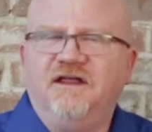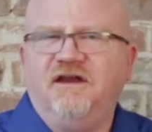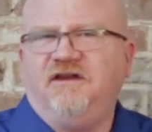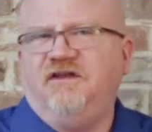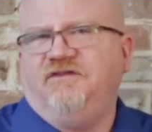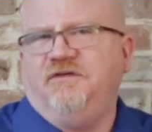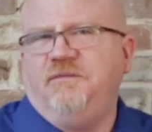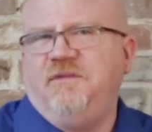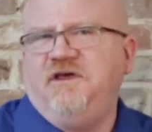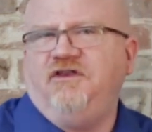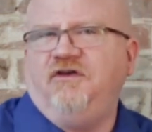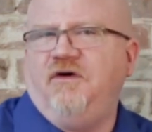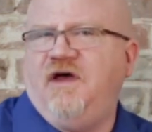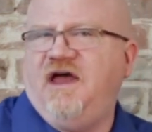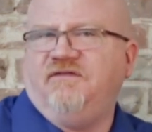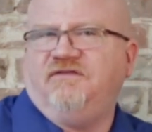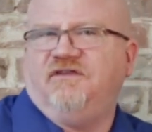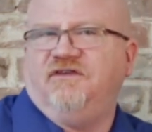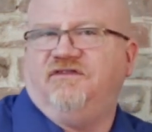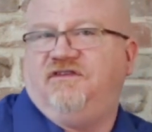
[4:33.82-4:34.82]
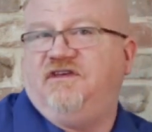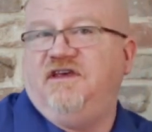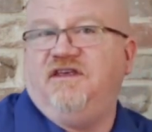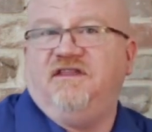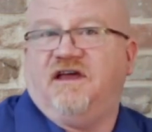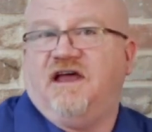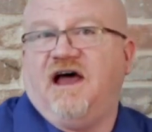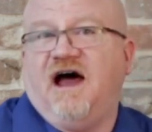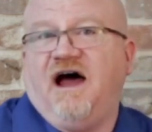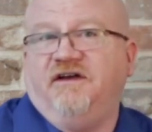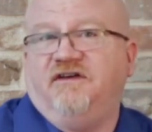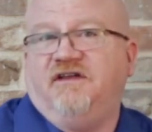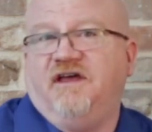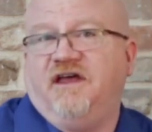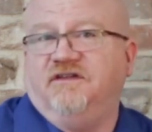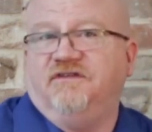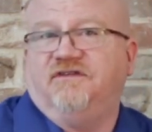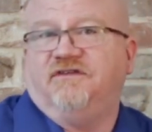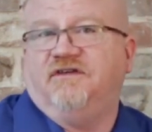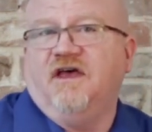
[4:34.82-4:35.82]
that doesn't mean you have to see the
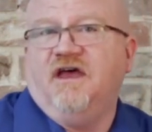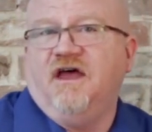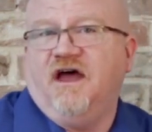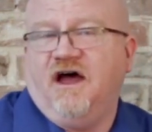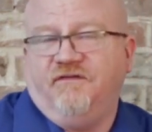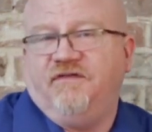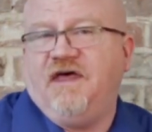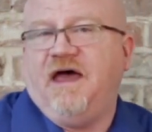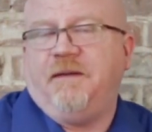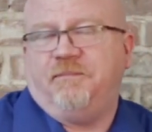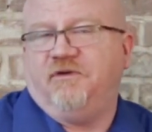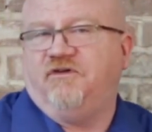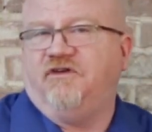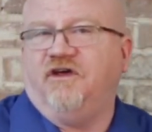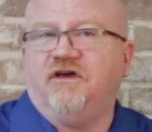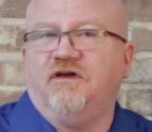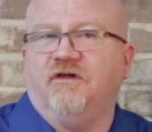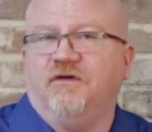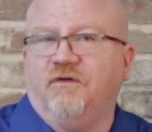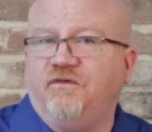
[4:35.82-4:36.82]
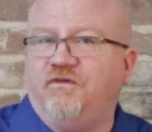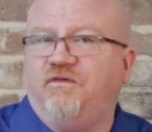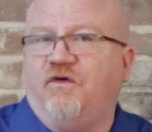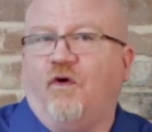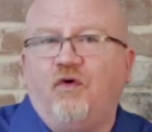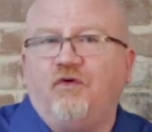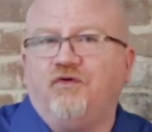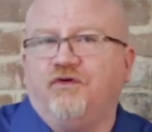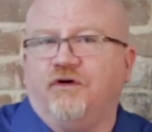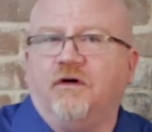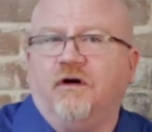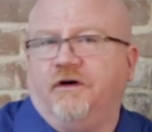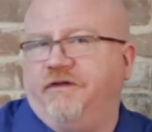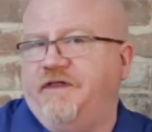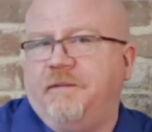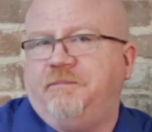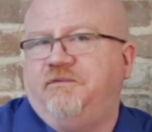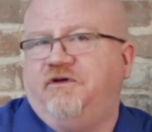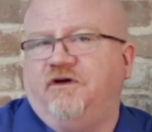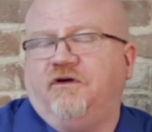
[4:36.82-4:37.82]
contents of that particular folder or
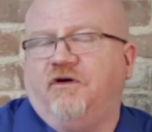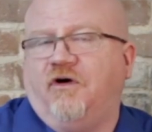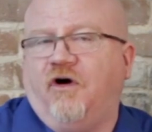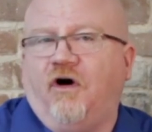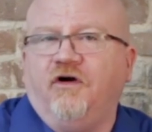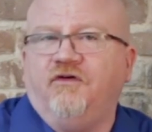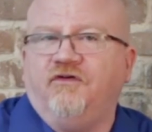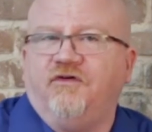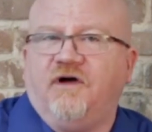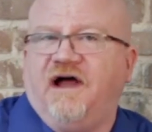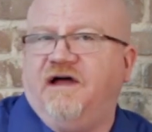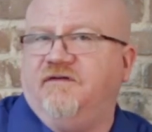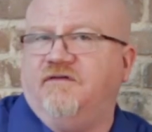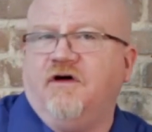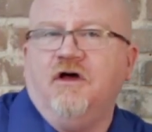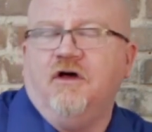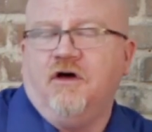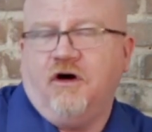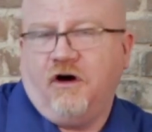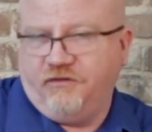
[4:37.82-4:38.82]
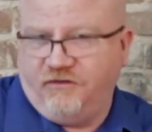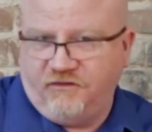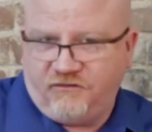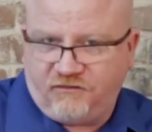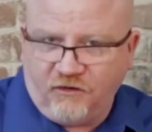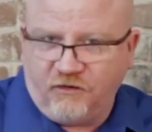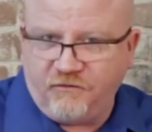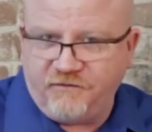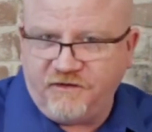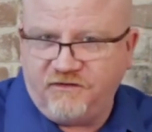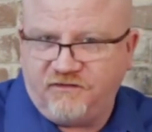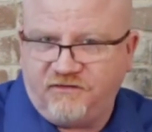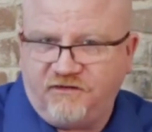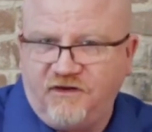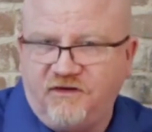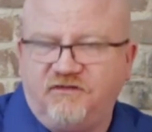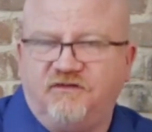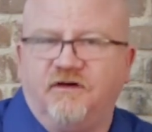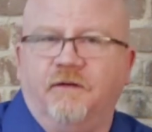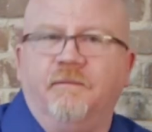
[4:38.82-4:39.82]
that particular hard drive on the serving
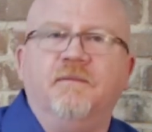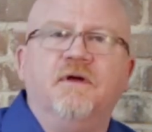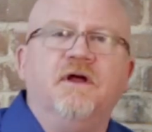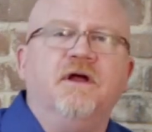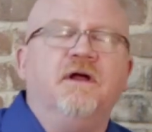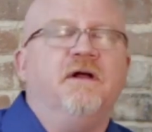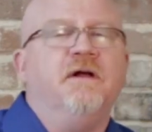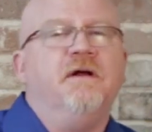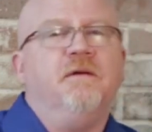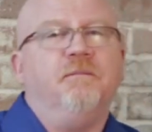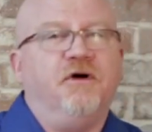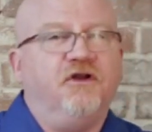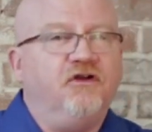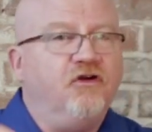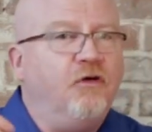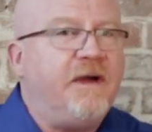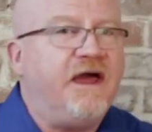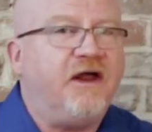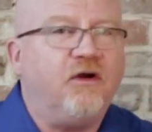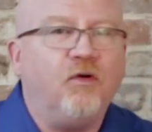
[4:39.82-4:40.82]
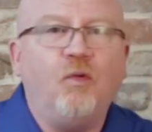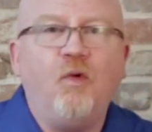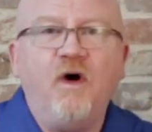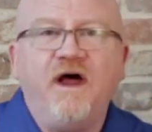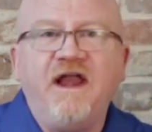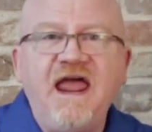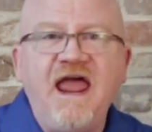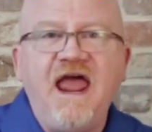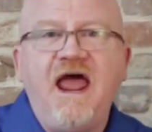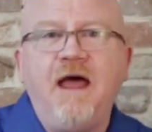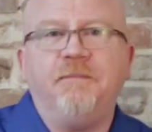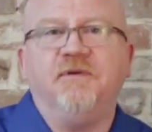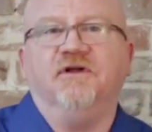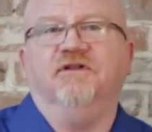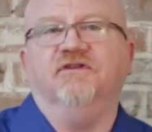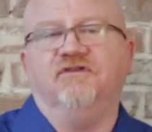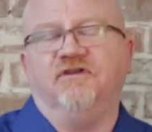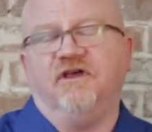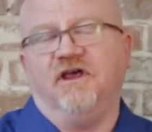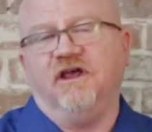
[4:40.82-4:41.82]
system. But no matter what
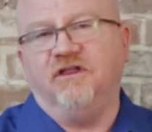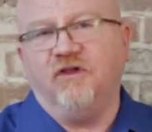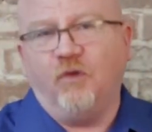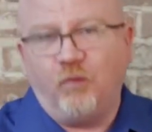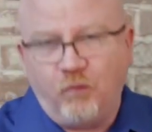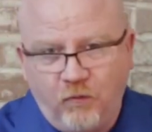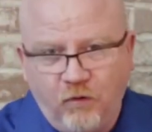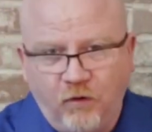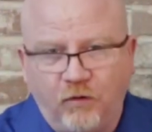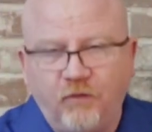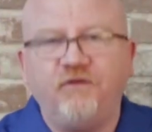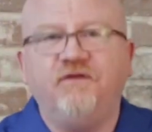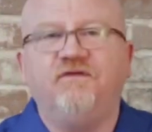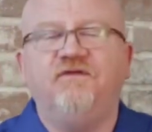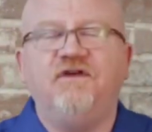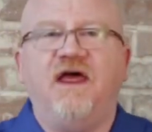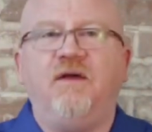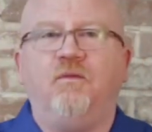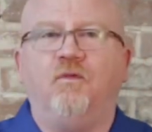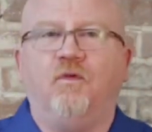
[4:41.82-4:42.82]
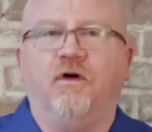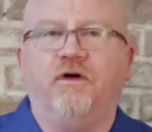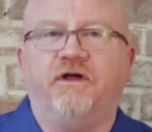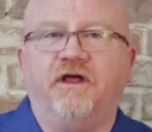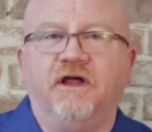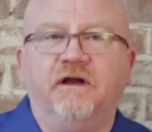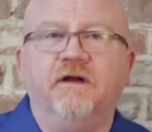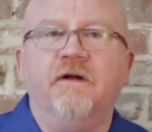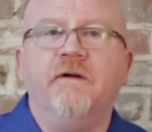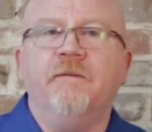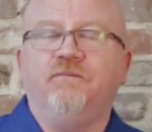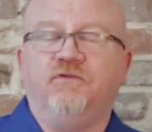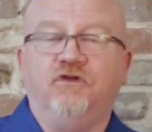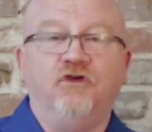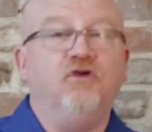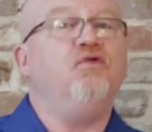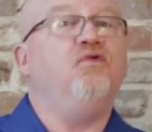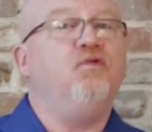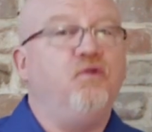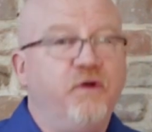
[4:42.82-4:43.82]
happens in the world of networking,
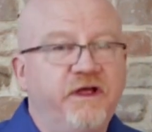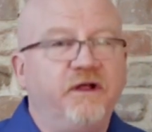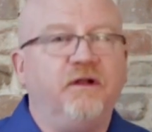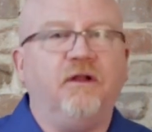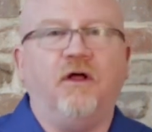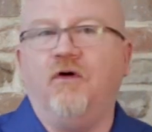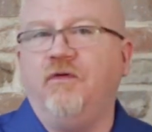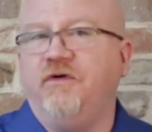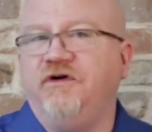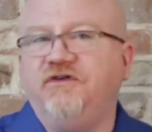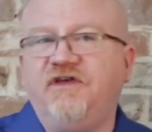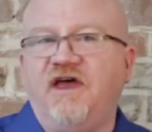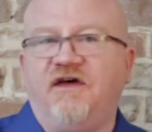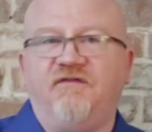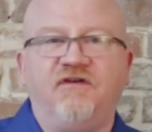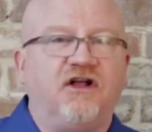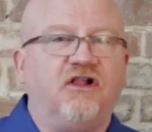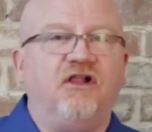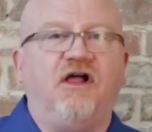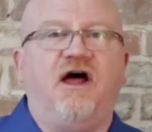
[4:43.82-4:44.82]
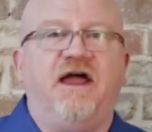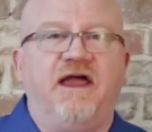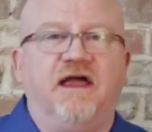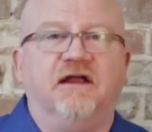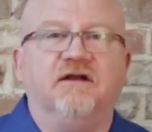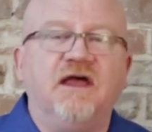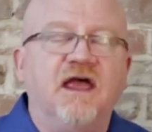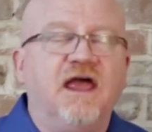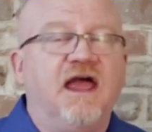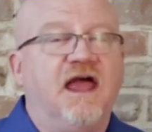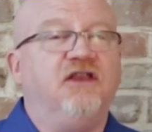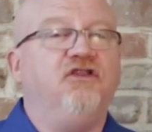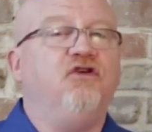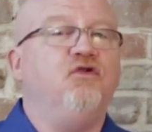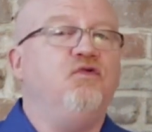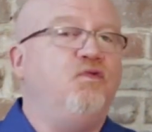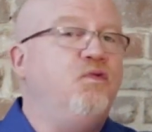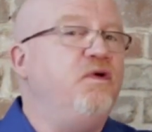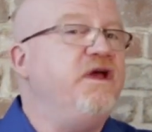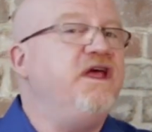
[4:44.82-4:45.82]
you will always have a client and
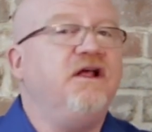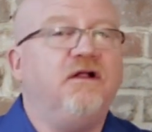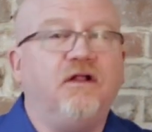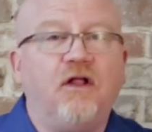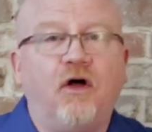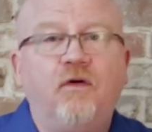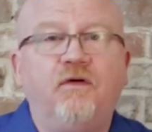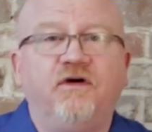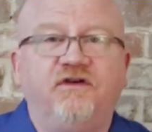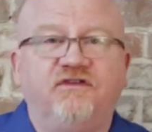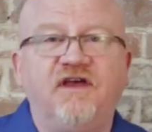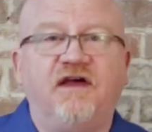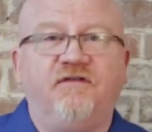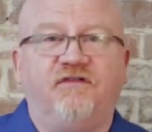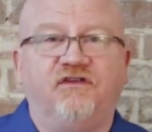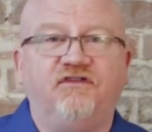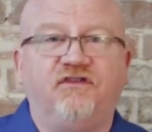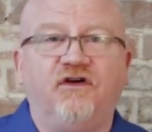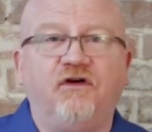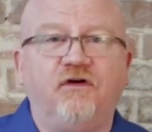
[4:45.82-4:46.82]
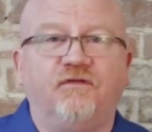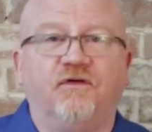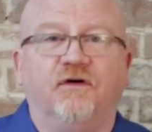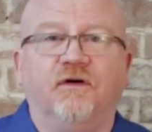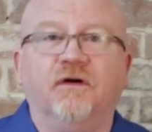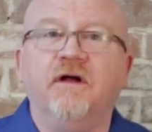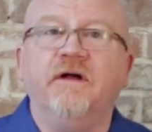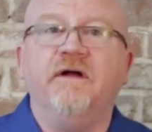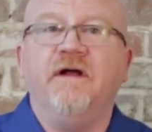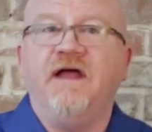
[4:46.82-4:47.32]
you will always have a server.